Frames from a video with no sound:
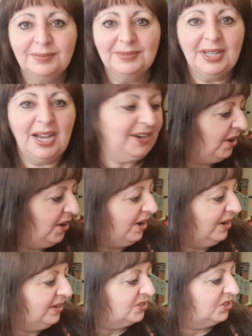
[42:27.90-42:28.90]
I know,
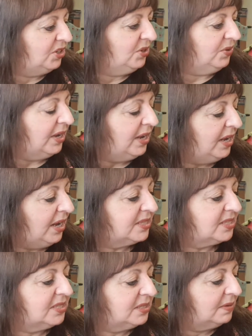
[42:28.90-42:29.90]
right? It's cute.
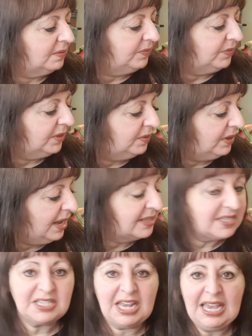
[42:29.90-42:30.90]
It's
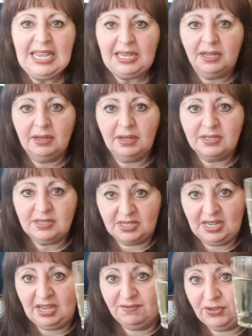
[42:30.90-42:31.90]
a tea. It's a
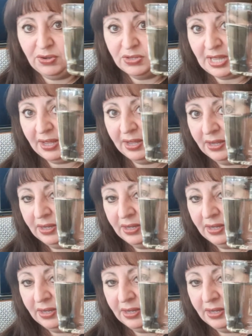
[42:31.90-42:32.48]
tea infuser.